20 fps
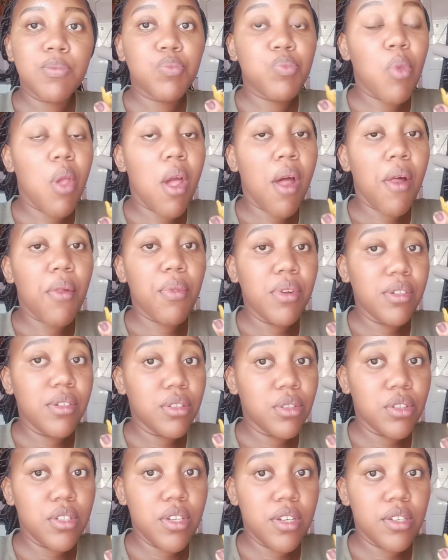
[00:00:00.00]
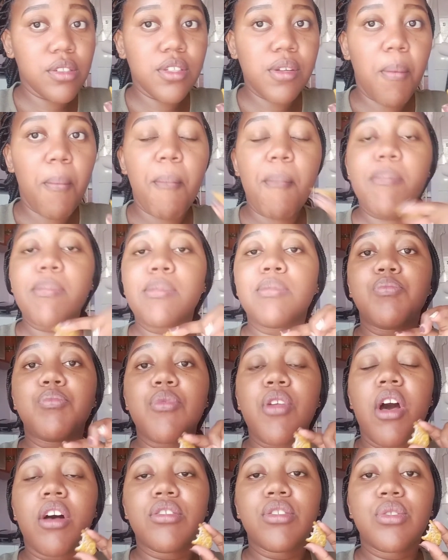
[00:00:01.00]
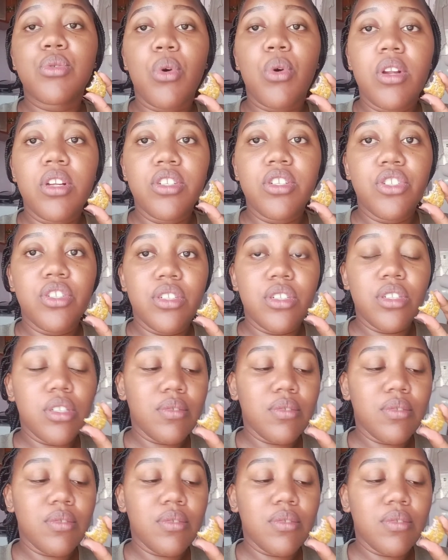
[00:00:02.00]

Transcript: Those things, they are so legit.